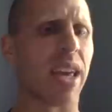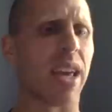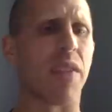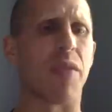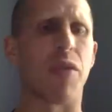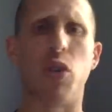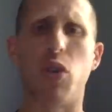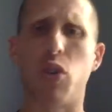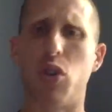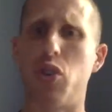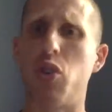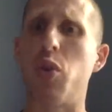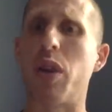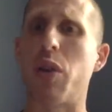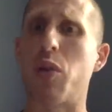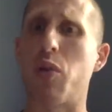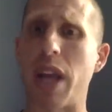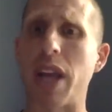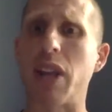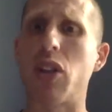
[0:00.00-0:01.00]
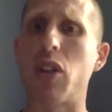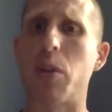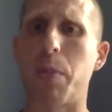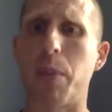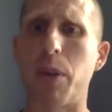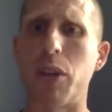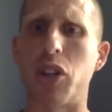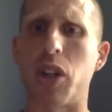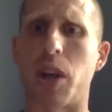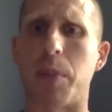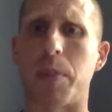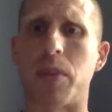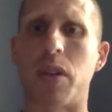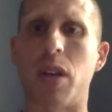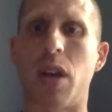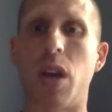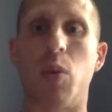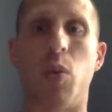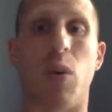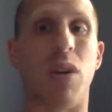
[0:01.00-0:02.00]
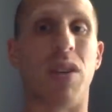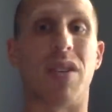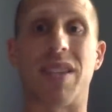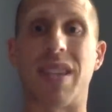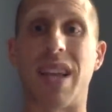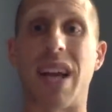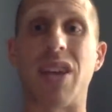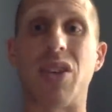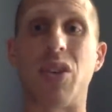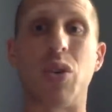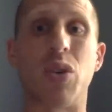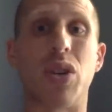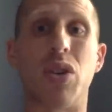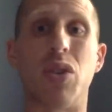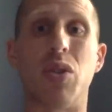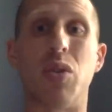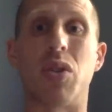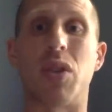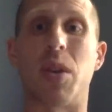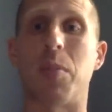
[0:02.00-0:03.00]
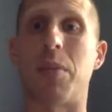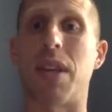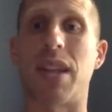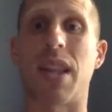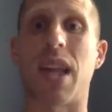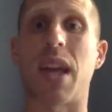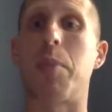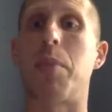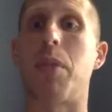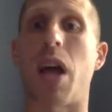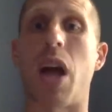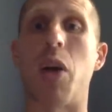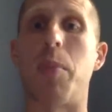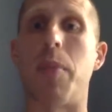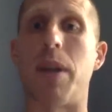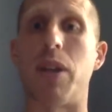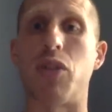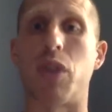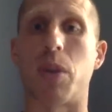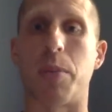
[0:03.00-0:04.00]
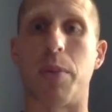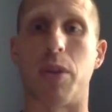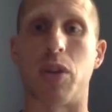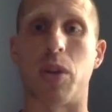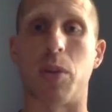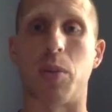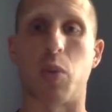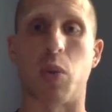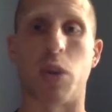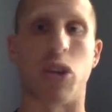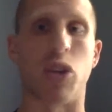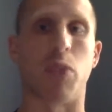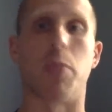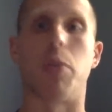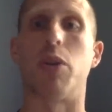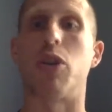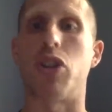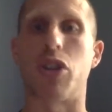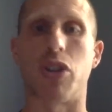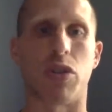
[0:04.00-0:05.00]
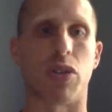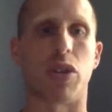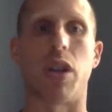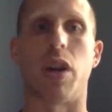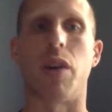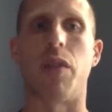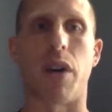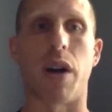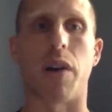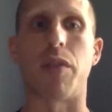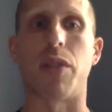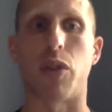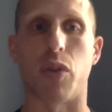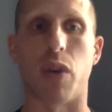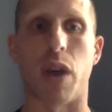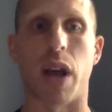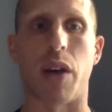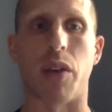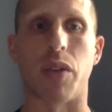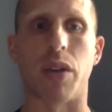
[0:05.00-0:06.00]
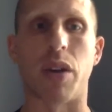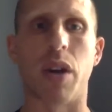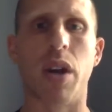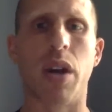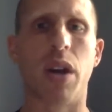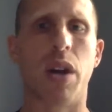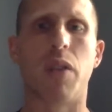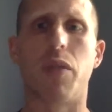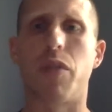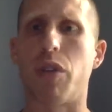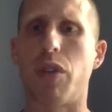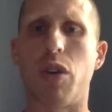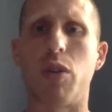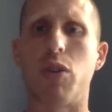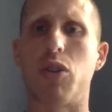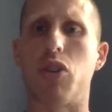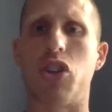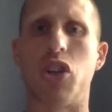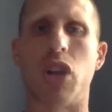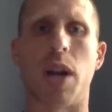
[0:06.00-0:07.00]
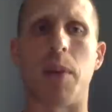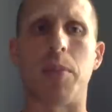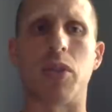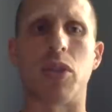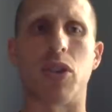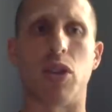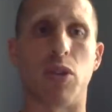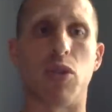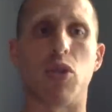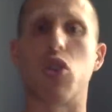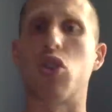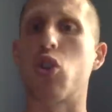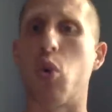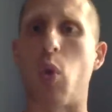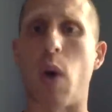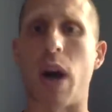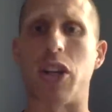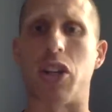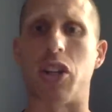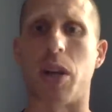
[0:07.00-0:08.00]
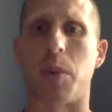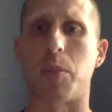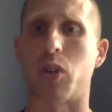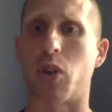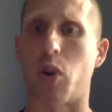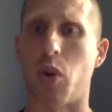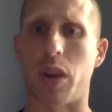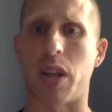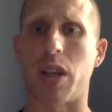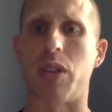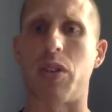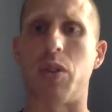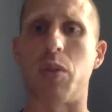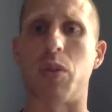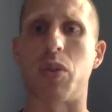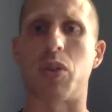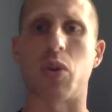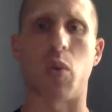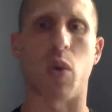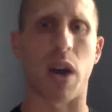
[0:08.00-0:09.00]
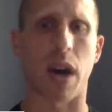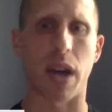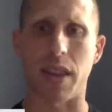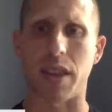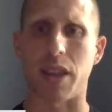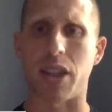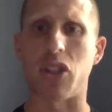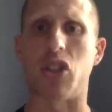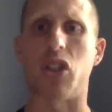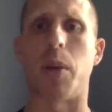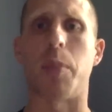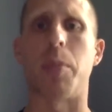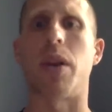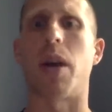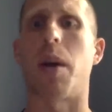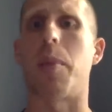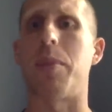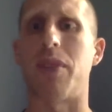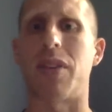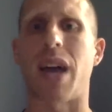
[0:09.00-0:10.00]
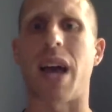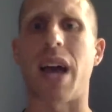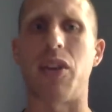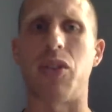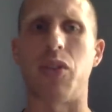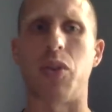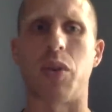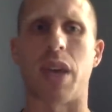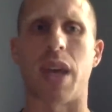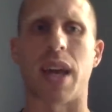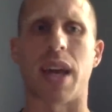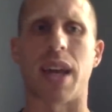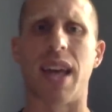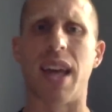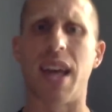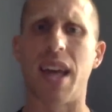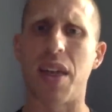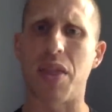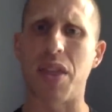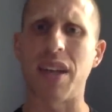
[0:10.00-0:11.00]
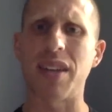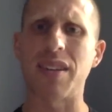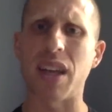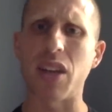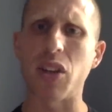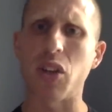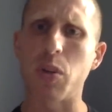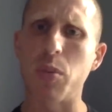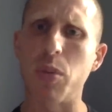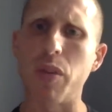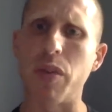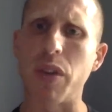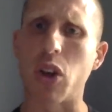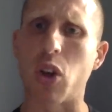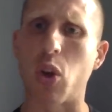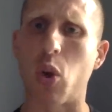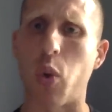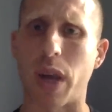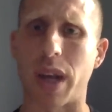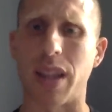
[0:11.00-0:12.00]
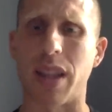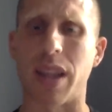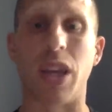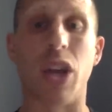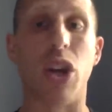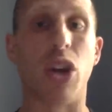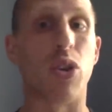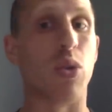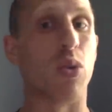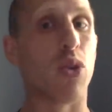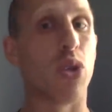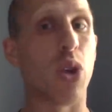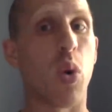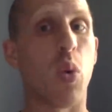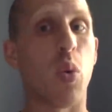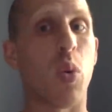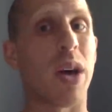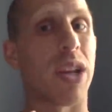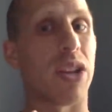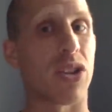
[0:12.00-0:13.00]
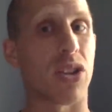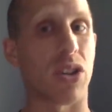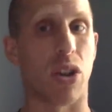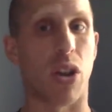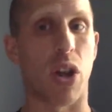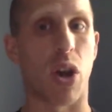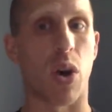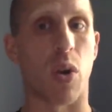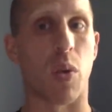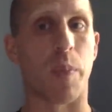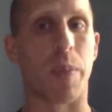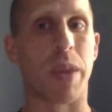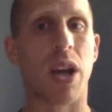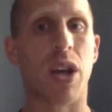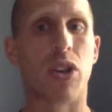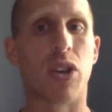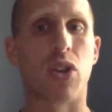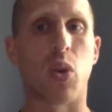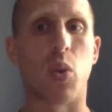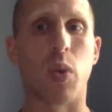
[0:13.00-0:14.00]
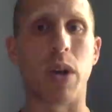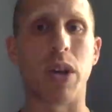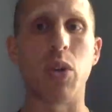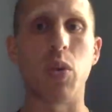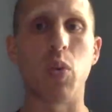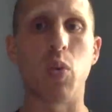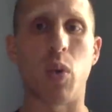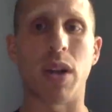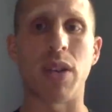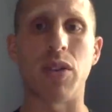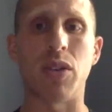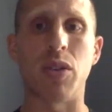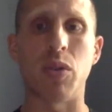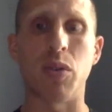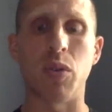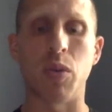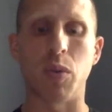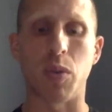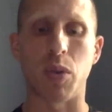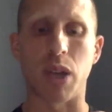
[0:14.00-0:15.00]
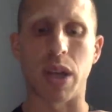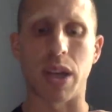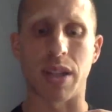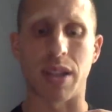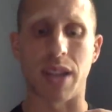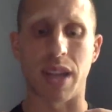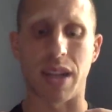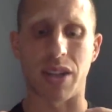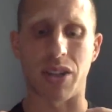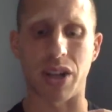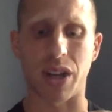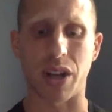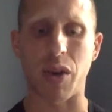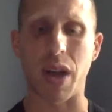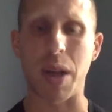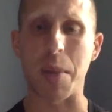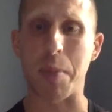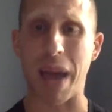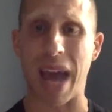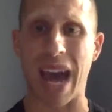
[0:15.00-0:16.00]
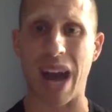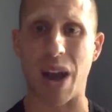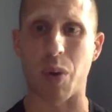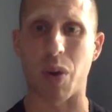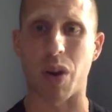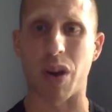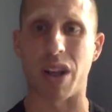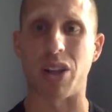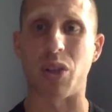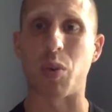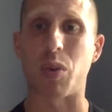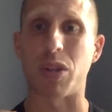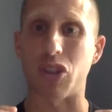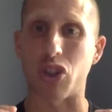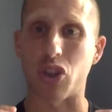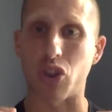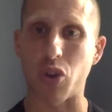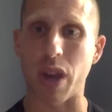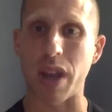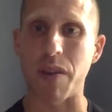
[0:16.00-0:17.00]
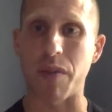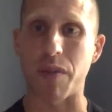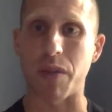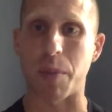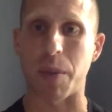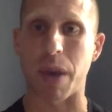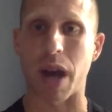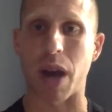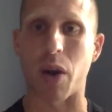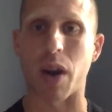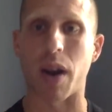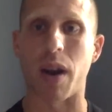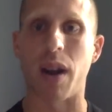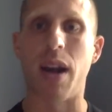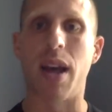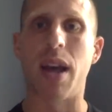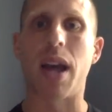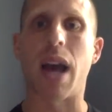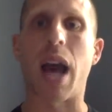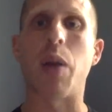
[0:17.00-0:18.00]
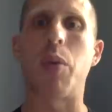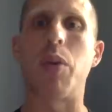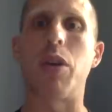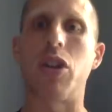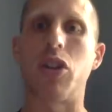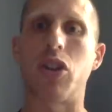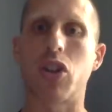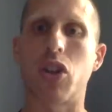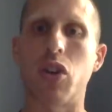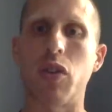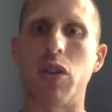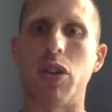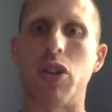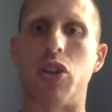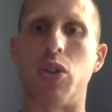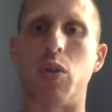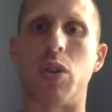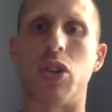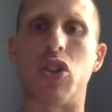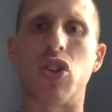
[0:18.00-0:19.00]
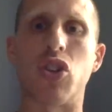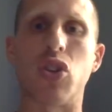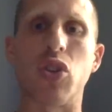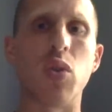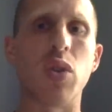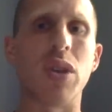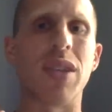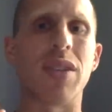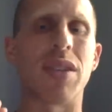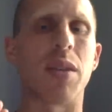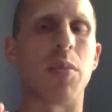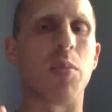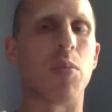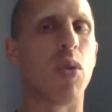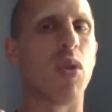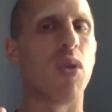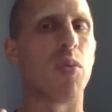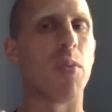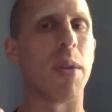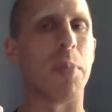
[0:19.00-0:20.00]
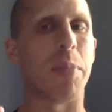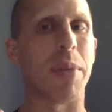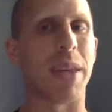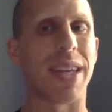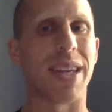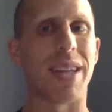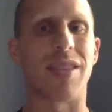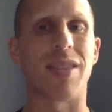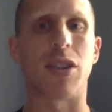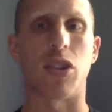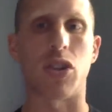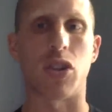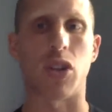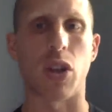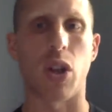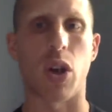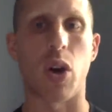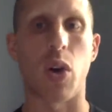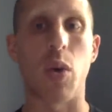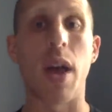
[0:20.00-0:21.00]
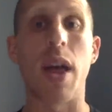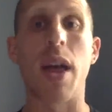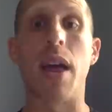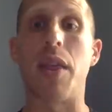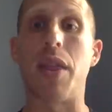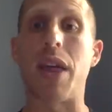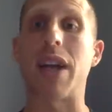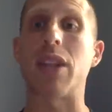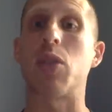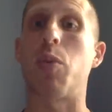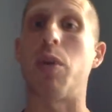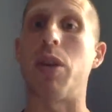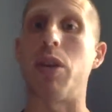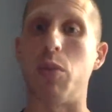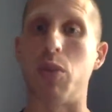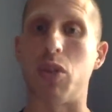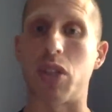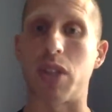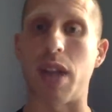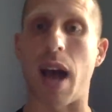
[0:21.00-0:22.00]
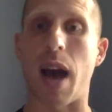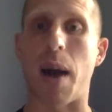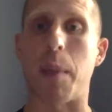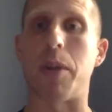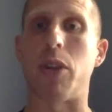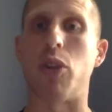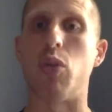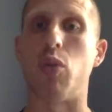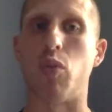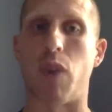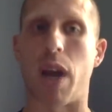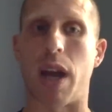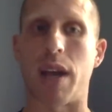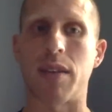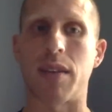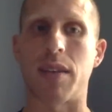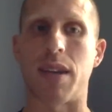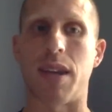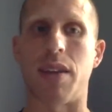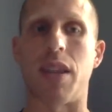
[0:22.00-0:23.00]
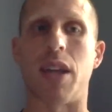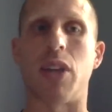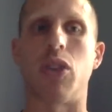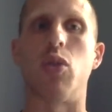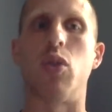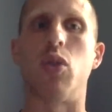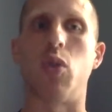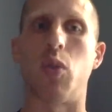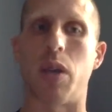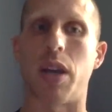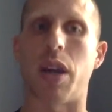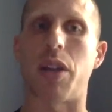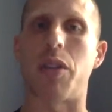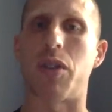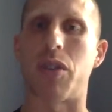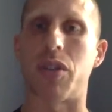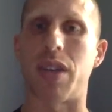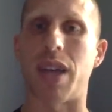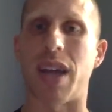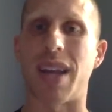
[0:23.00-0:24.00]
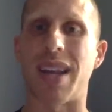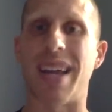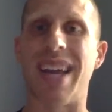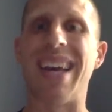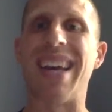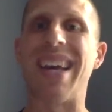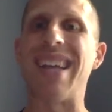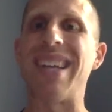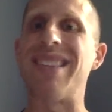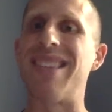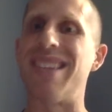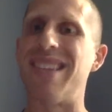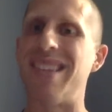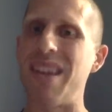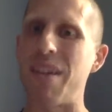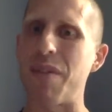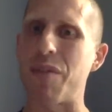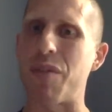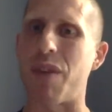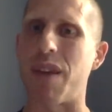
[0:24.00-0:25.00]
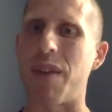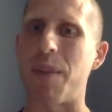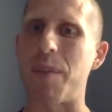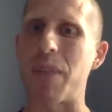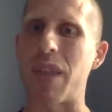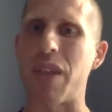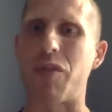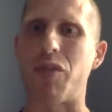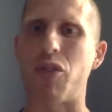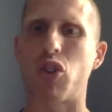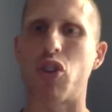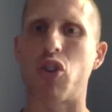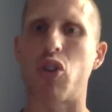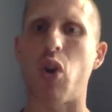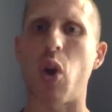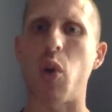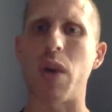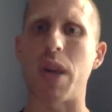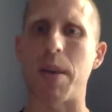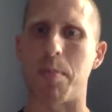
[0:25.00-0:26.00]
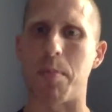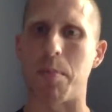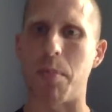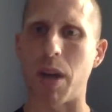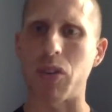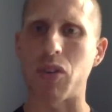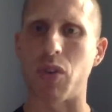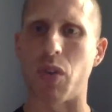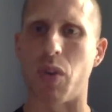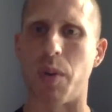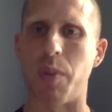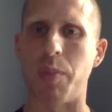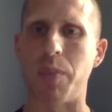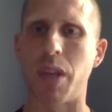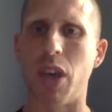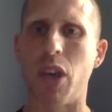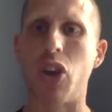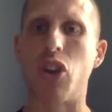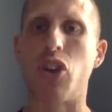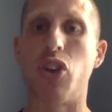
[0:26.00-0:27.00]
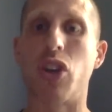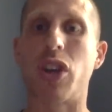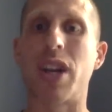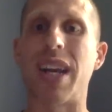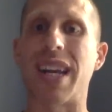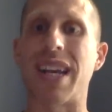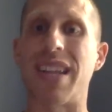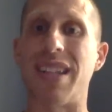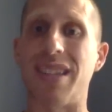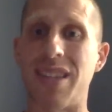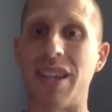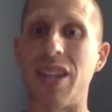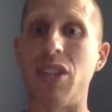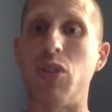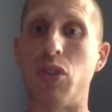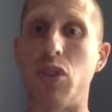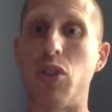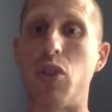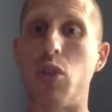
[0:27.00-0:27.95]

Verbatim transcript: If you're doing regular push-ups, well, instead, you could do something like plyometric push-ups where you're pushing yourself off the ground. For those jumps, those squat jumps, going into a squat and then jumping up as high as you can. Things that you're moving quickly. You don't want to slow. So when you want to uh, generate power and you want to train for power, I would encourage you, as soon as the movement begins to slow, that's when you stop and you rest and then you do another set. It's different. If you're growing muscle, you're going to continue to